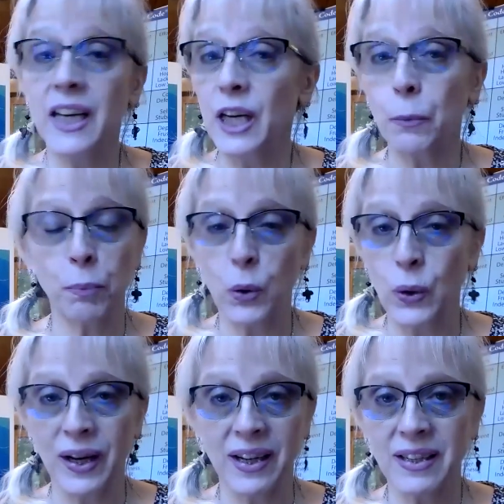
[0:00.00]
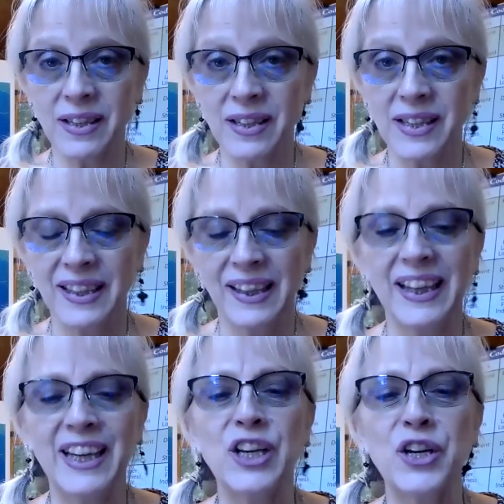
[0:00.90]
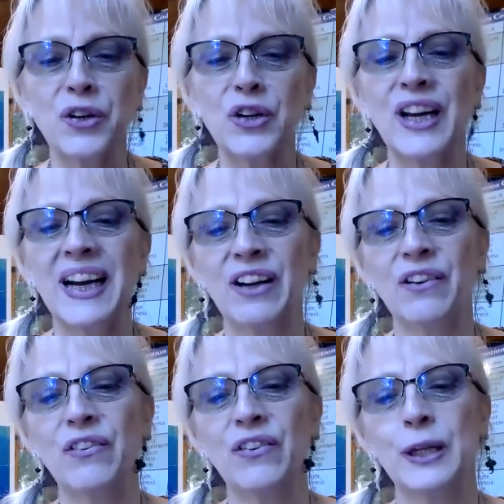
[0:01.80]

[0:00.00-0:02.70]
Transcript: any point in your life.